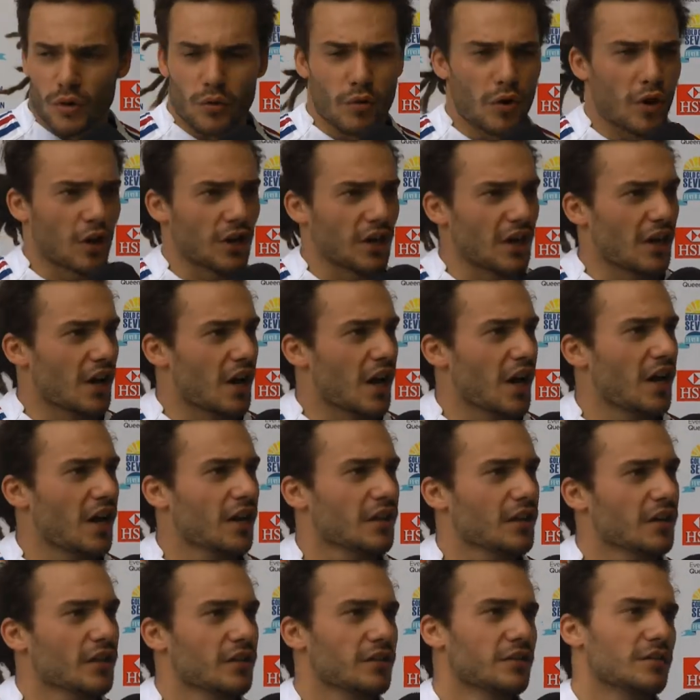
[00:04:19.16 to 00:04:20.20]
working
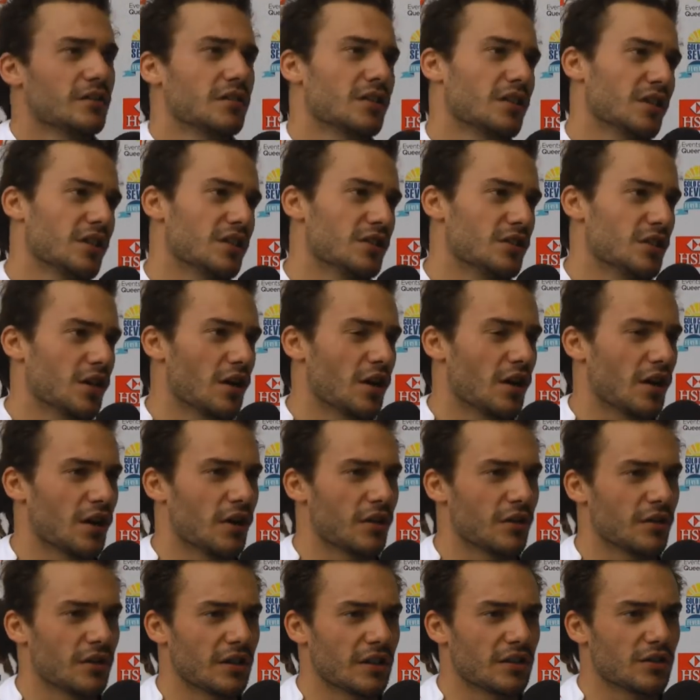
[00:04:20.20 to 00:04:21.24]
hard in the
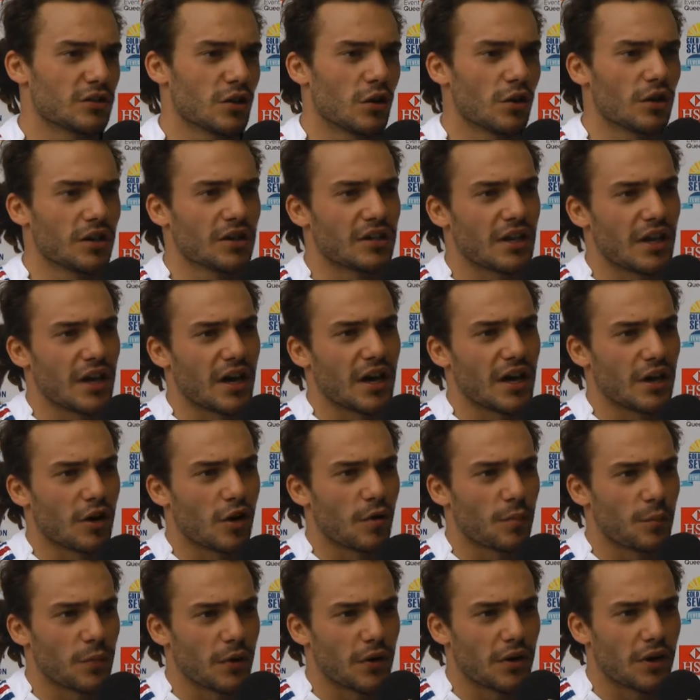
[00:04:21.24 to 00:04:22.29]
holiday. I
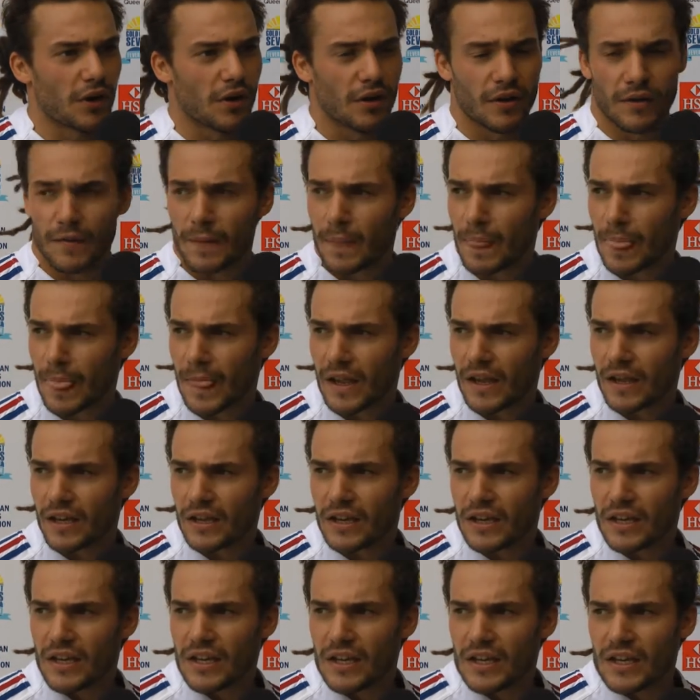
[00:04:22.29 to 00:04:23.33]
hope
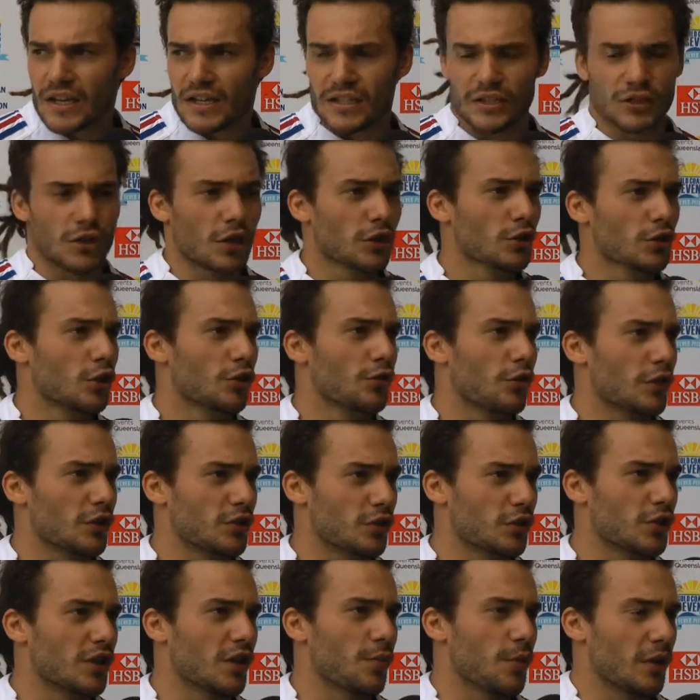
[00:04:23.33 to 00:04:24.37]
it's not good for
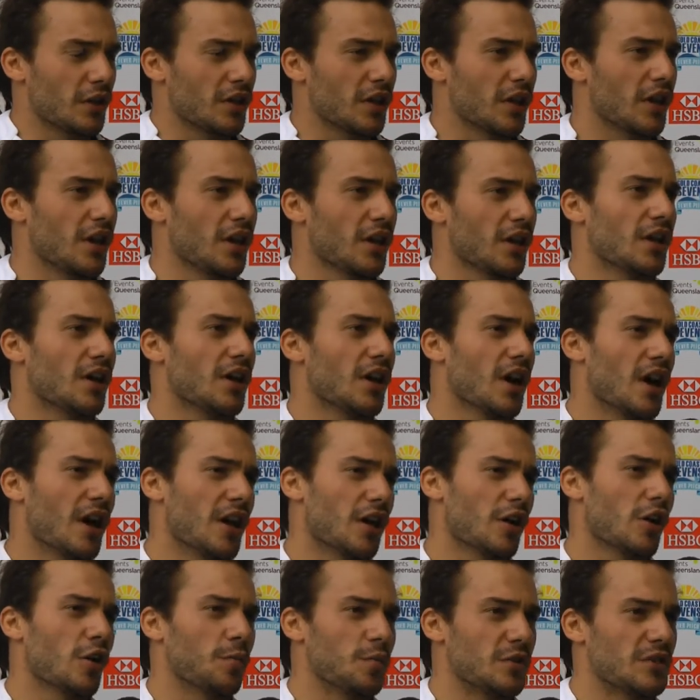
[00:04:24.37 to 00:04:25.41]
today, but I
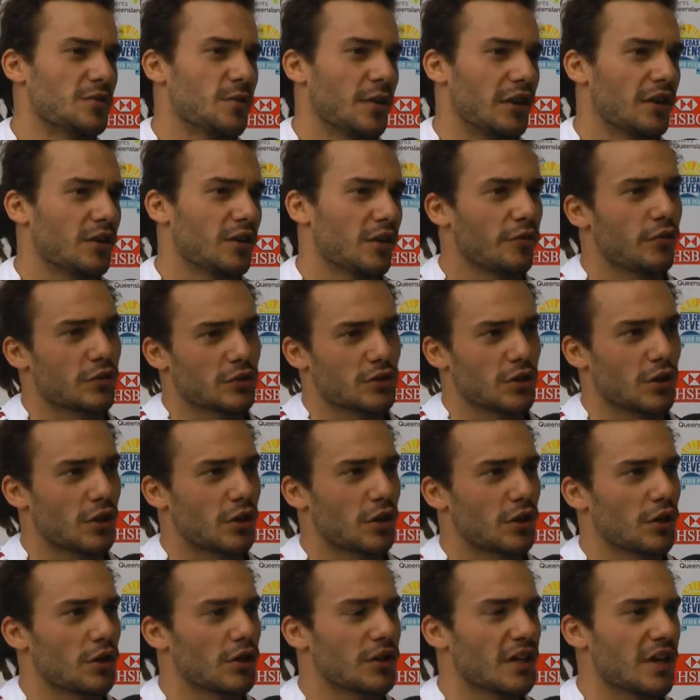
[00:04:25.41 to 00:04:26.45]
hope it's better for the